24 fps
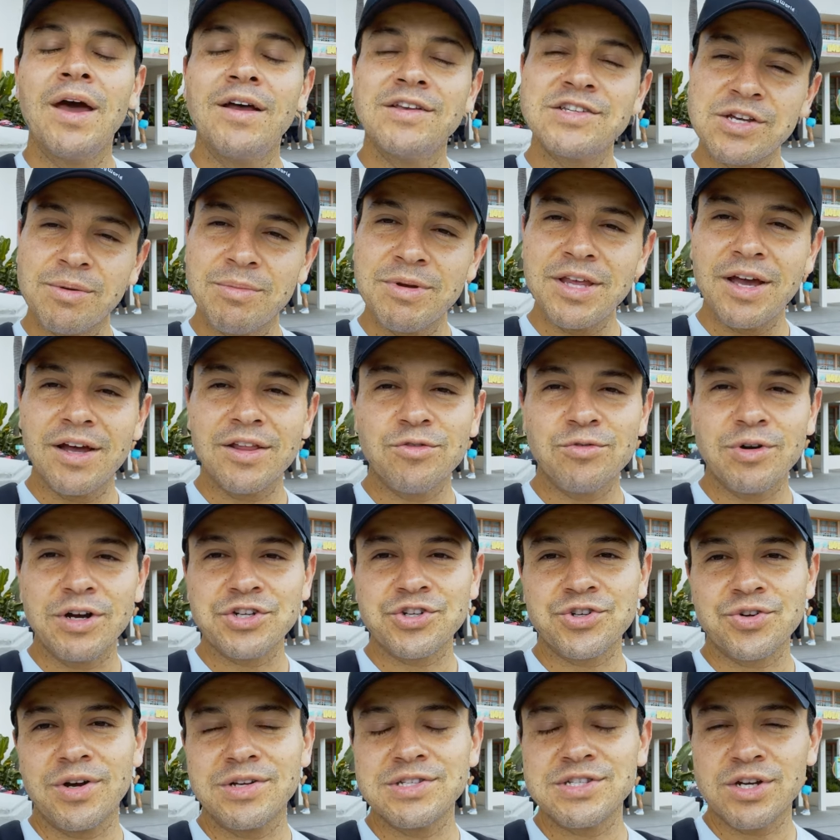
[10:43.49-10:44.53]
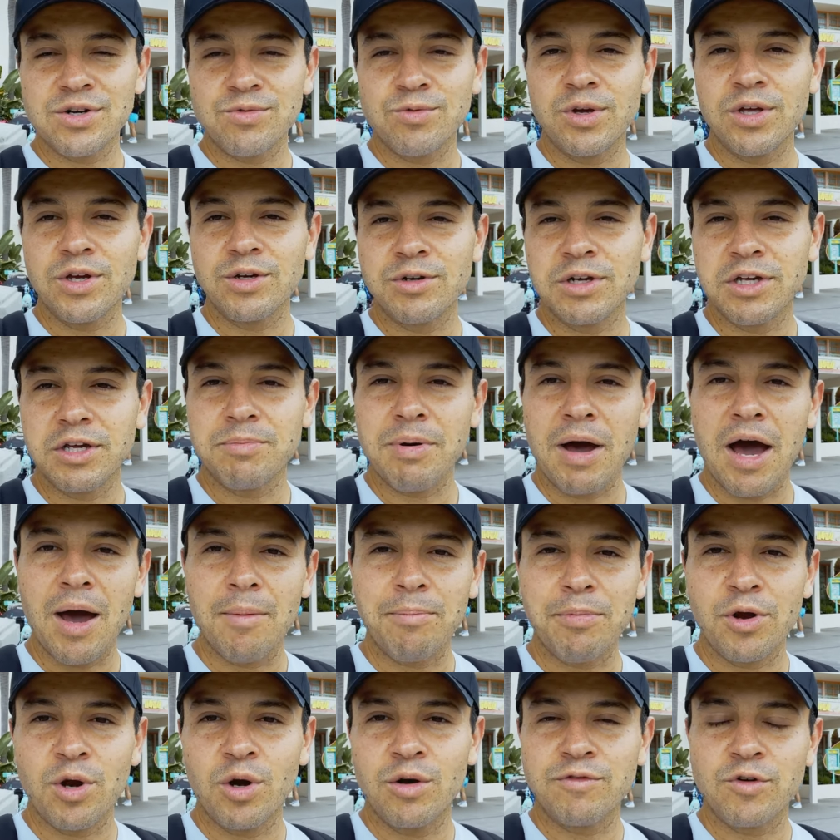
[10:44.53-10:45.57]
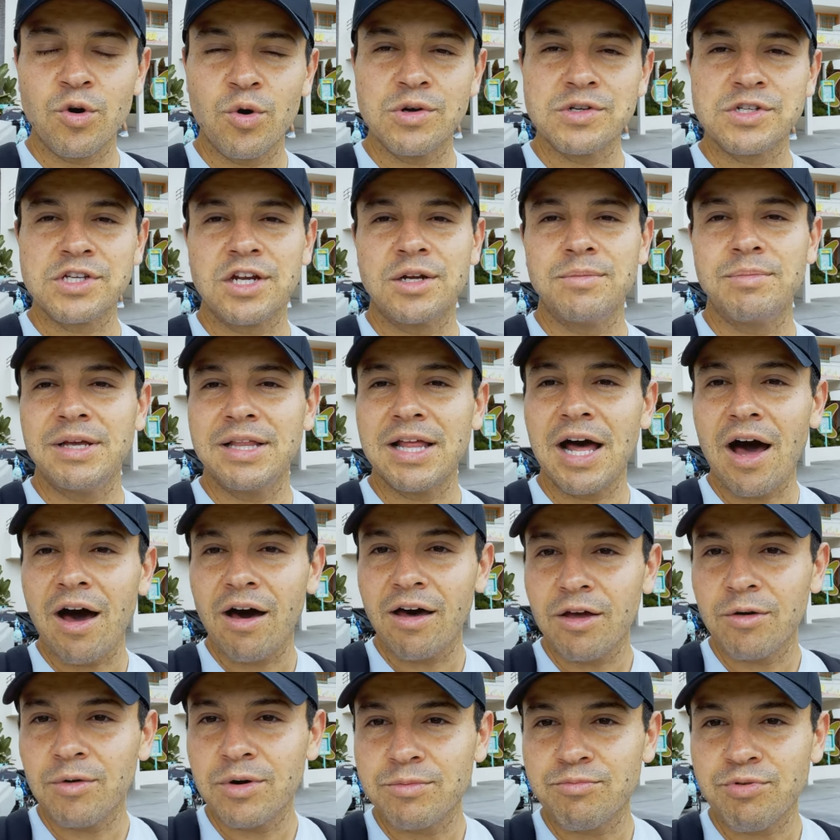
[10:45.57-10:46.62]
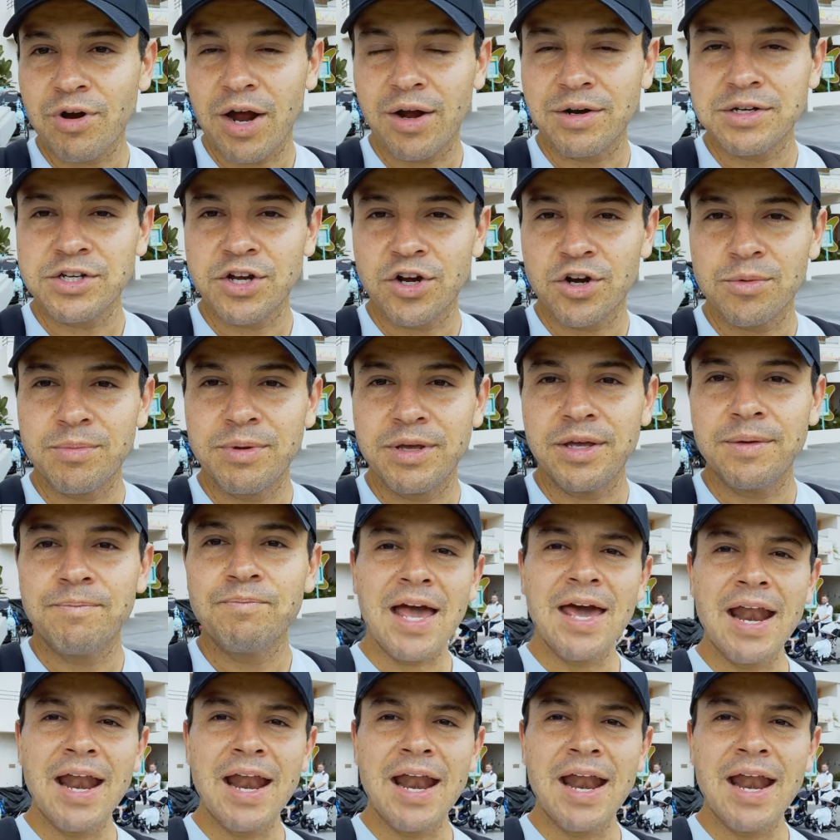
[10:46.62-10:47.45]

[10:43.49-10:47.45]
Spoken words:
Some of the other restaurants that are really, really popular are, of course, gonna be the Hollywood Brown Derby.